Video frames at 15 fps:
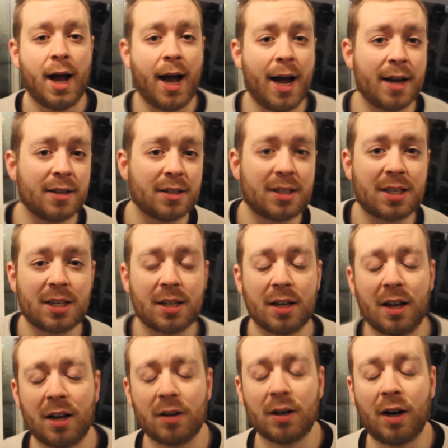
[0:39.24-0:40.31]
And
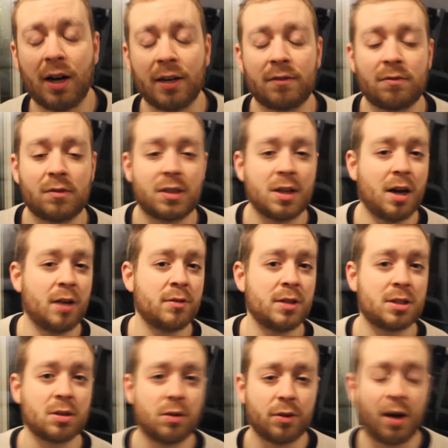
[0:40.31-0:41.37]
I
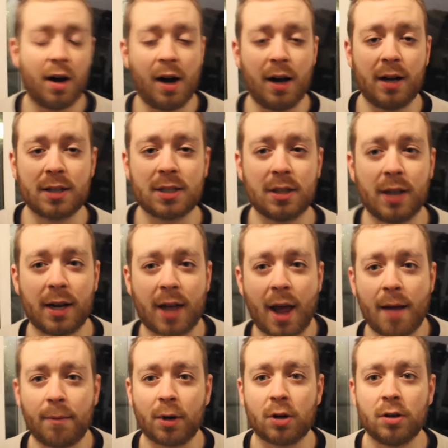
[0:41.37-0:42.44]
only saw the highlights of that
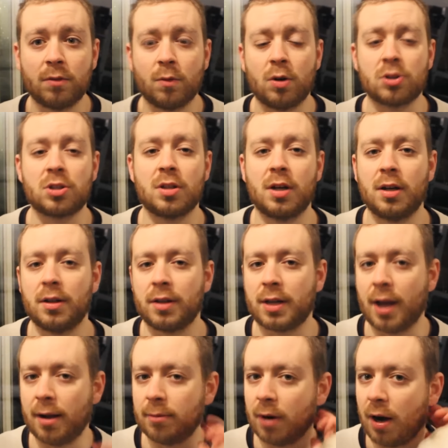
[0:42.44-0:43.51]
game. I couldn't watch the
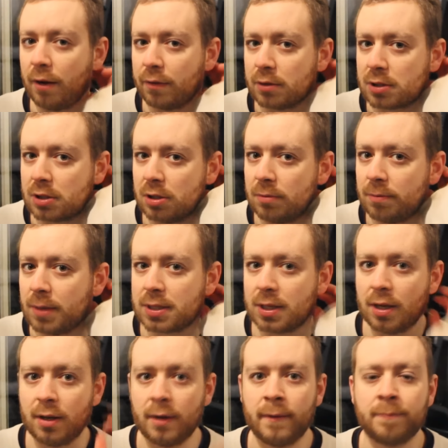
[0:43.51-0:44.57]
game live. I was too
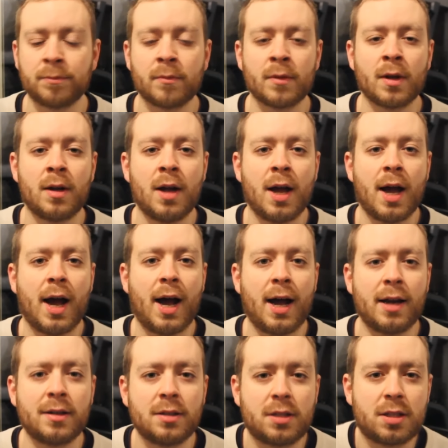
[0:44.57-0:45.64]
busy.
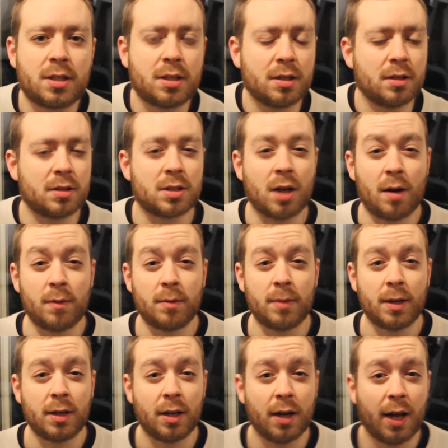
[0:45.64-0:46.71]
And Simon
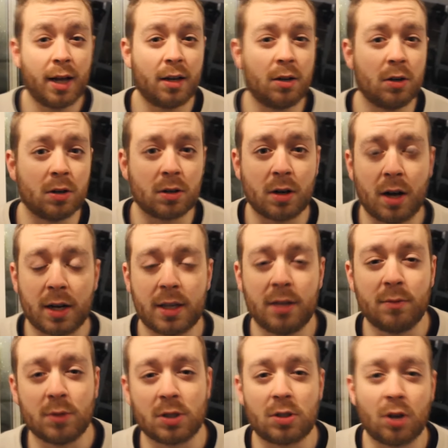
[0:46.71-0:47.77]
Mignolet looked like
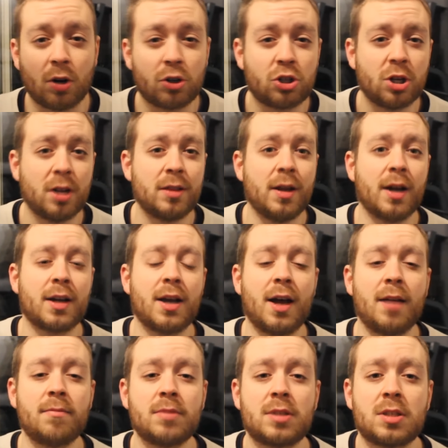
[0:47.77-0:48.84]
he was dog shit in that
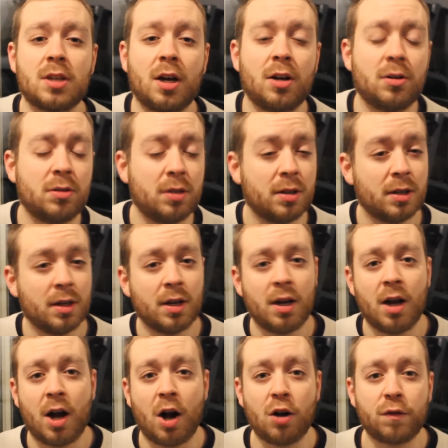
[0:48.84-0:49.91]
game. So
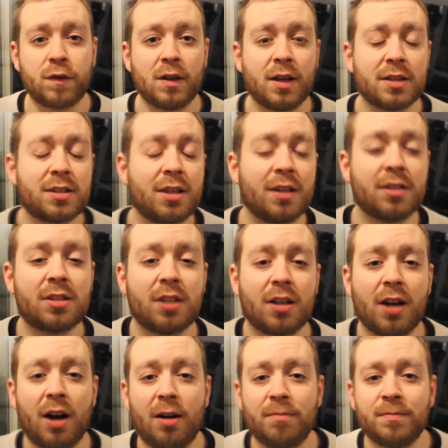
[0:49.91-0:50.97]
hopefully that's things to
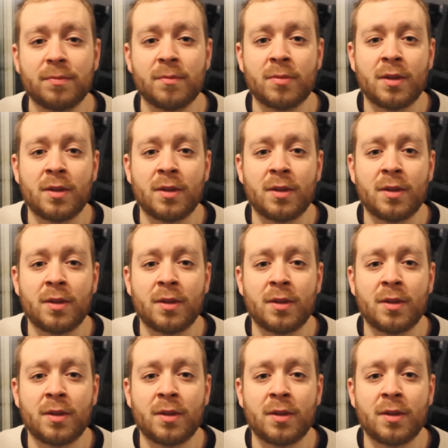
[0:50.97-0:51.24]
come.